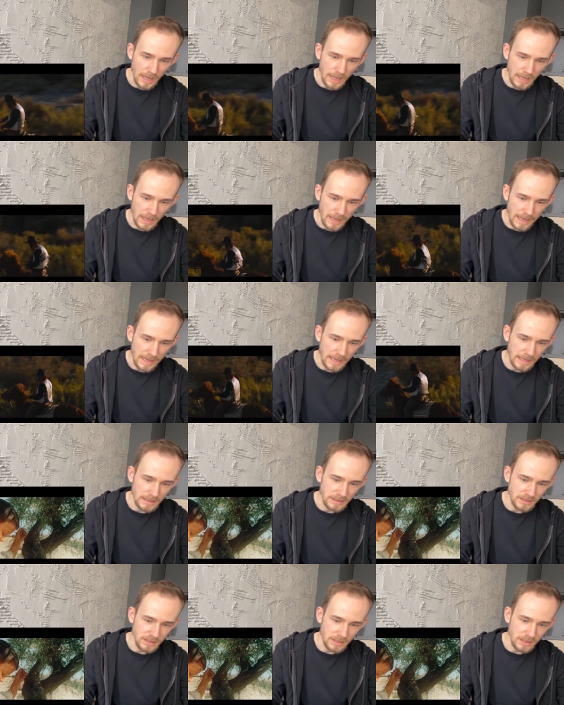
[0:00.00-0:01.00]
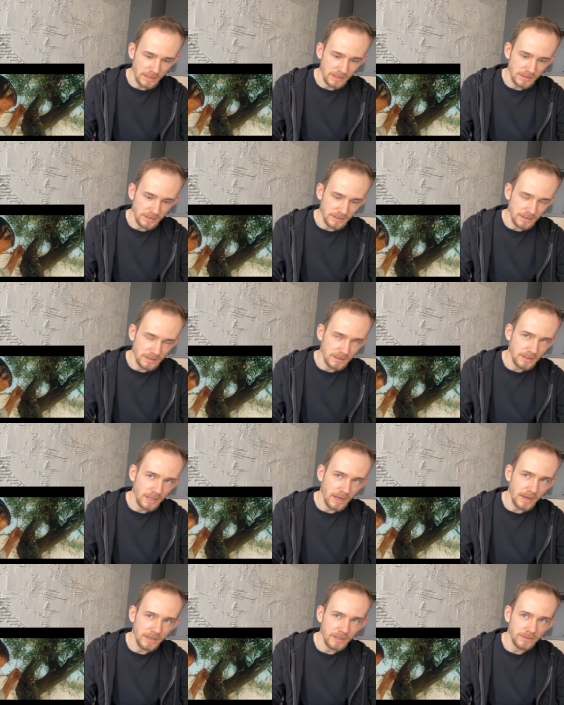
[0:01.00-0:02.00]
And it
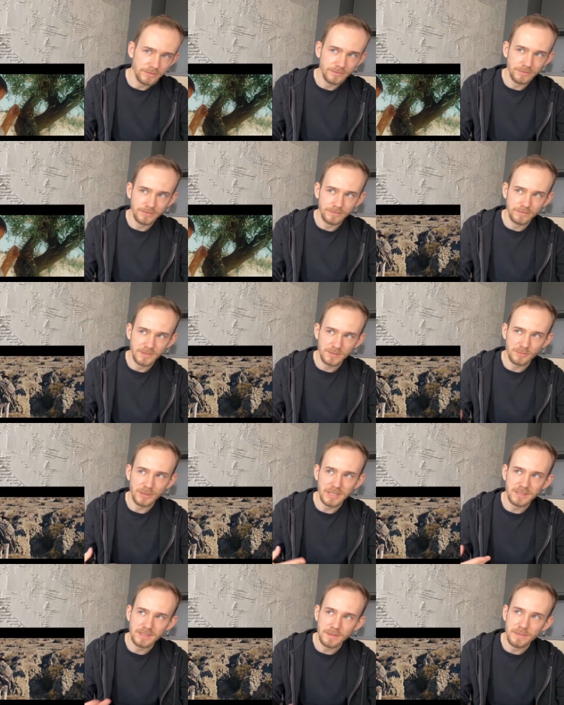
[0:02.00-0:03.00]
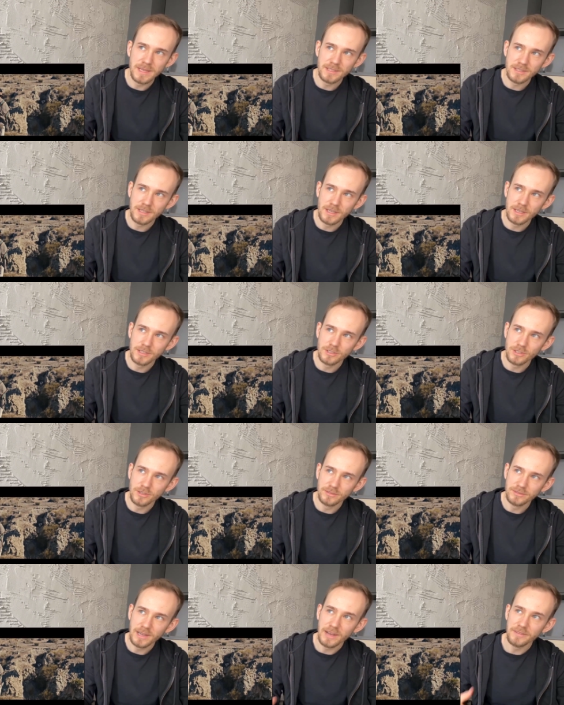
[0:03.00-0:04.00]
kind of spreads the message of
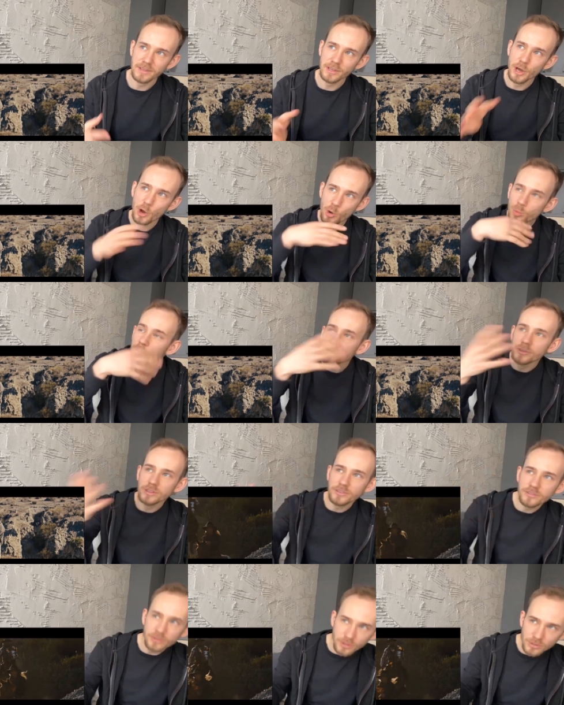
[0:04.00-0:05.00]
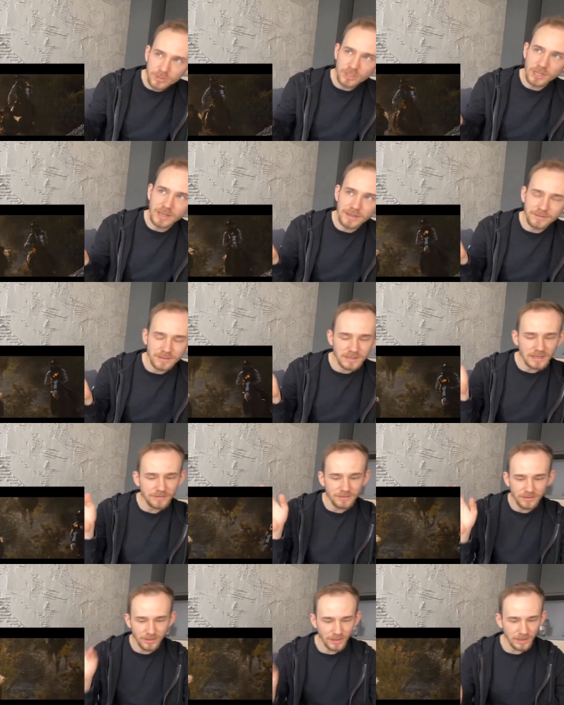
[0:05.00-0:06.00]
having hope for the future, even
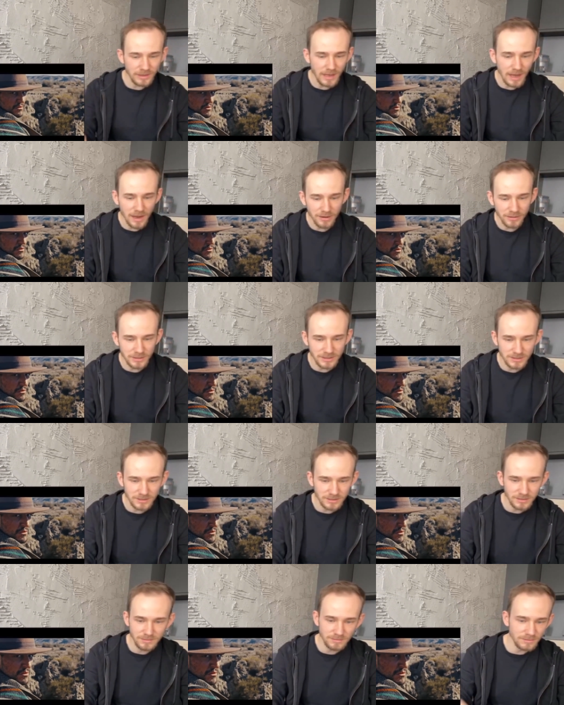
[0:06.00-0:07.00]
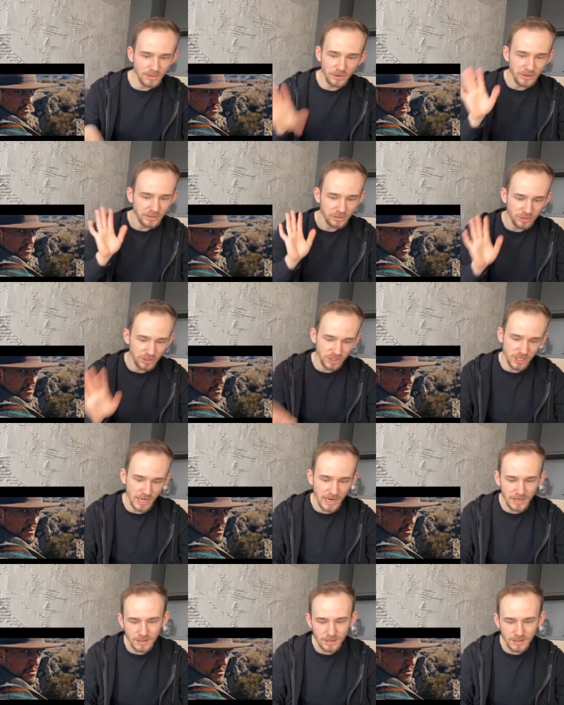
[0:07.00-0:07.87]
everything now is going to shit.